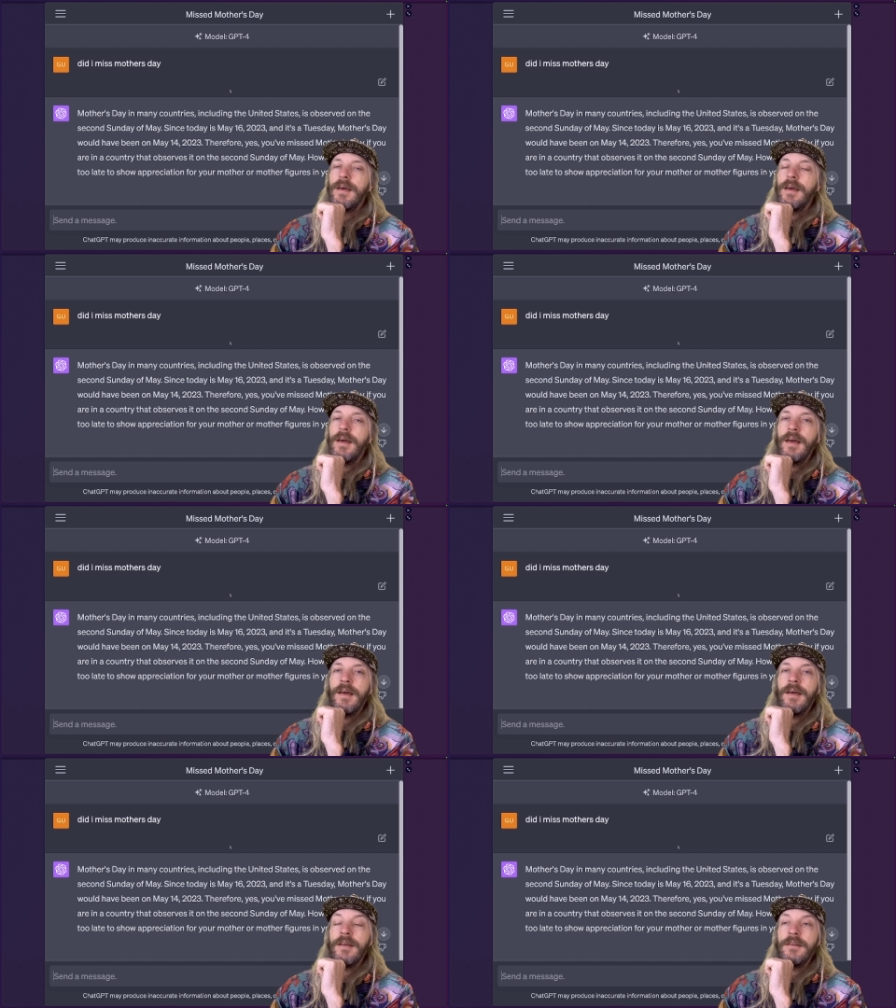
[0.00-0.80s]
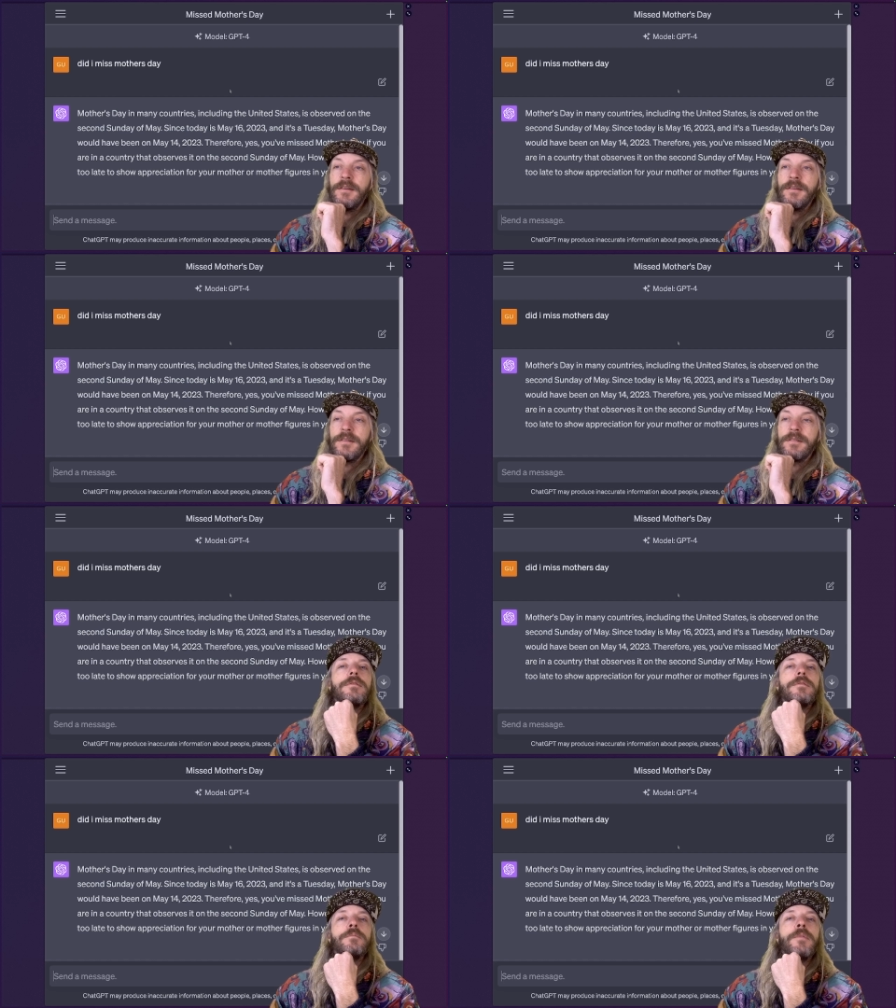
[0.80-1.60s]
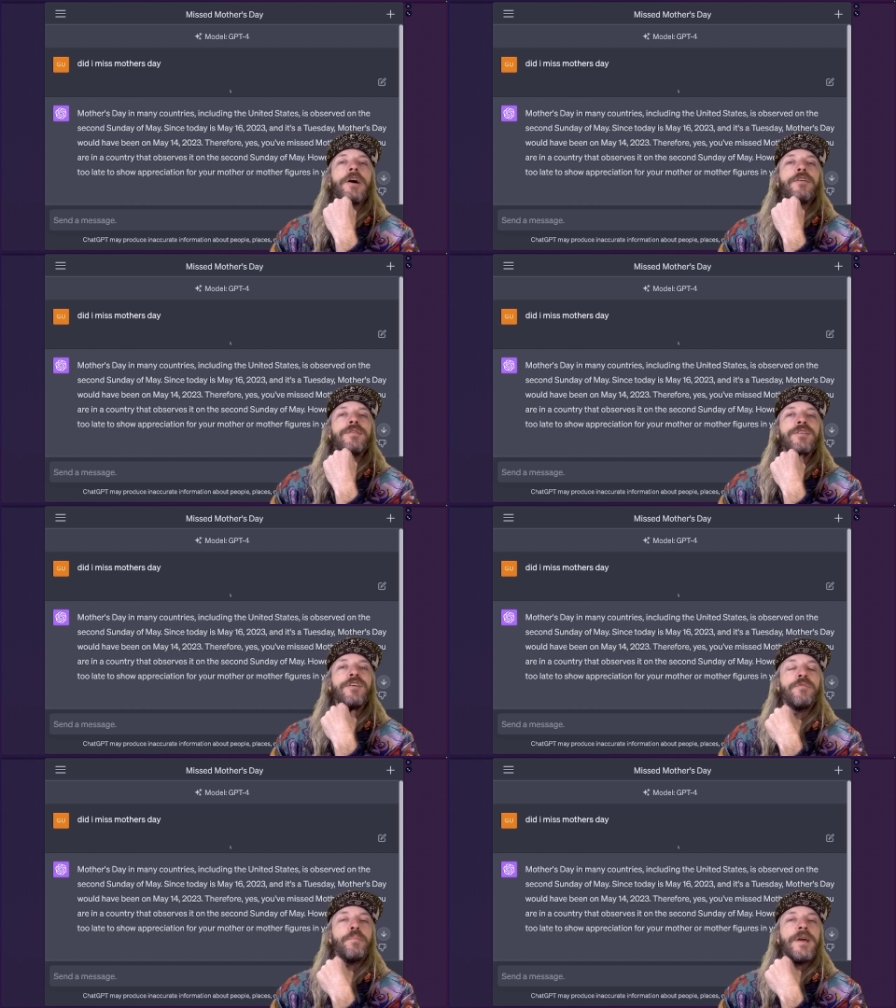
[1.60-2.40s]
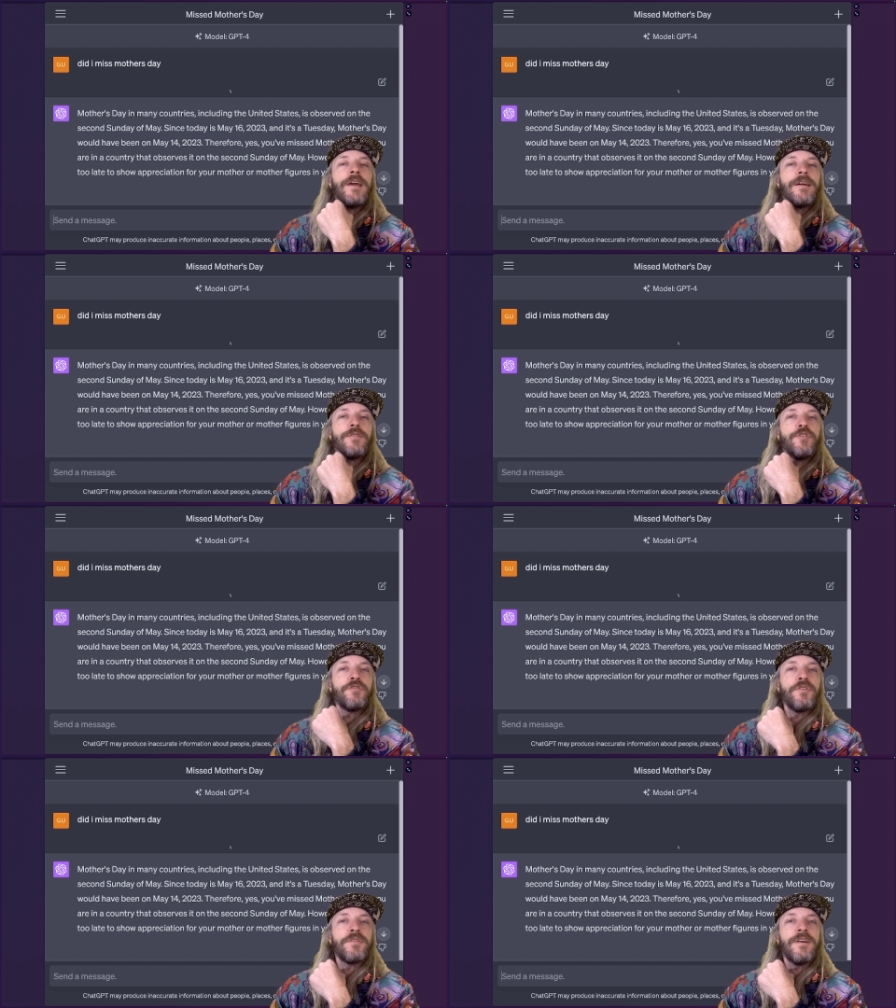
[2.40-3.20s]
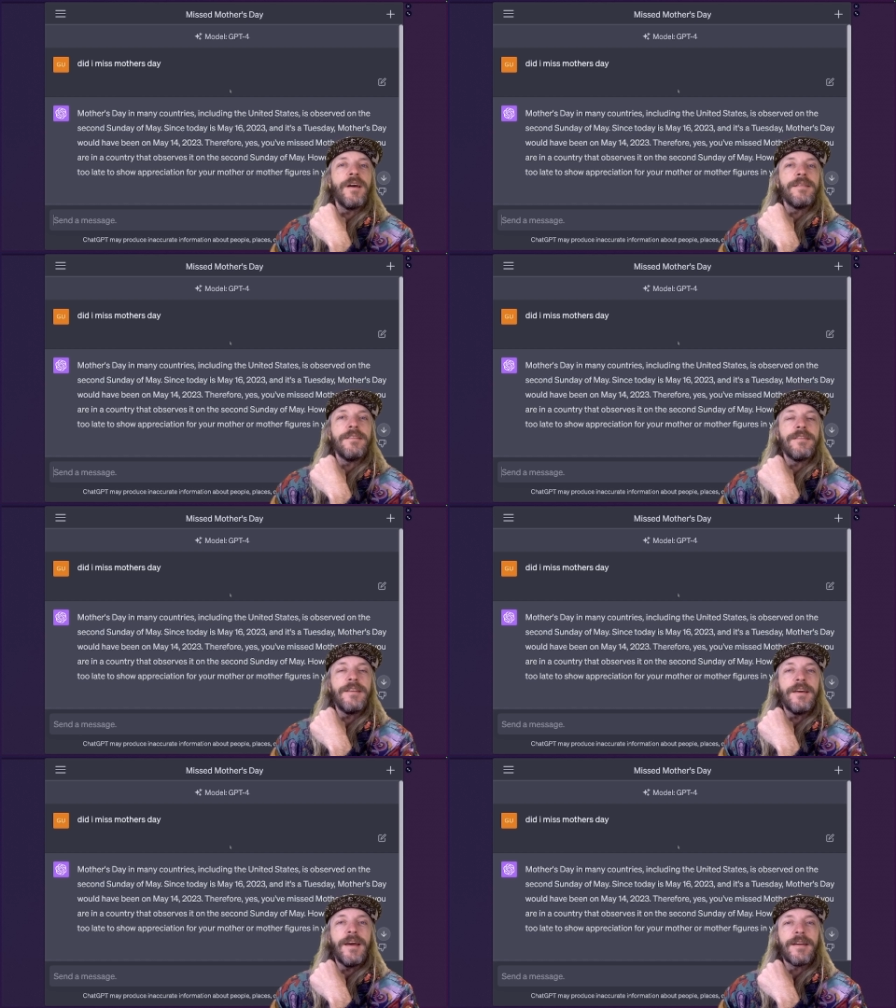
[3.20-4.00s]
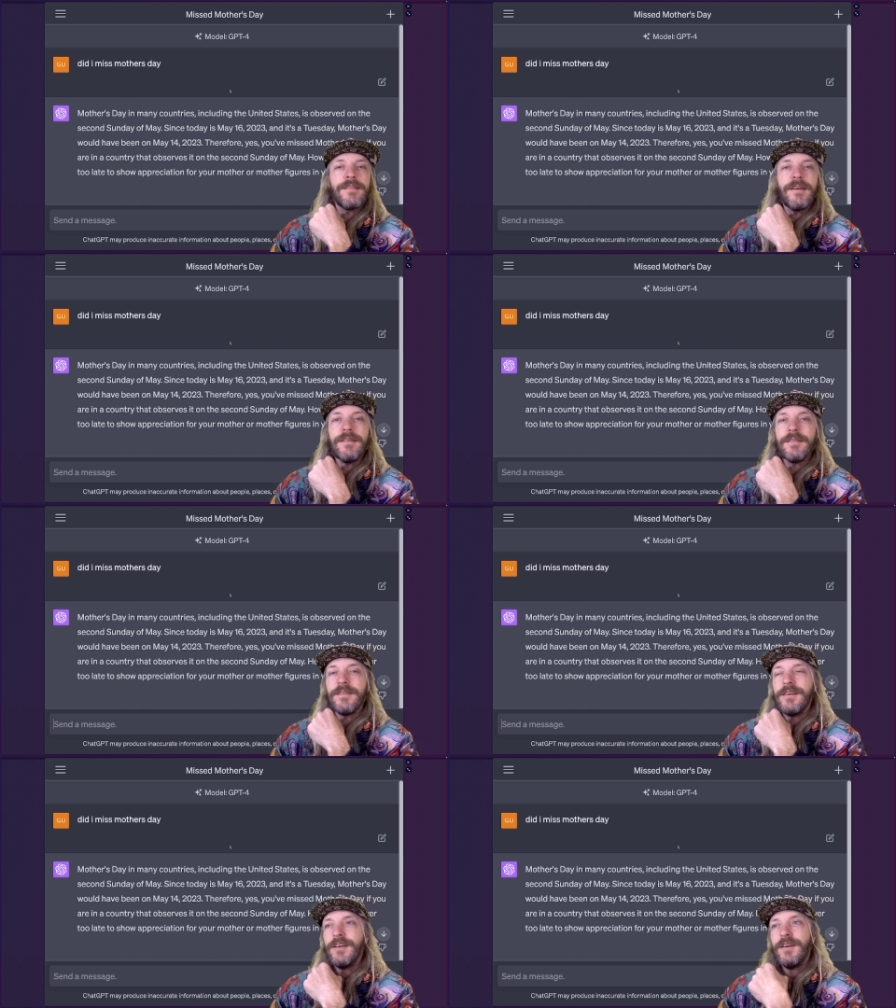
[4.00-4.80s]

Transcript: and Microsoft Bing, which also has internet access.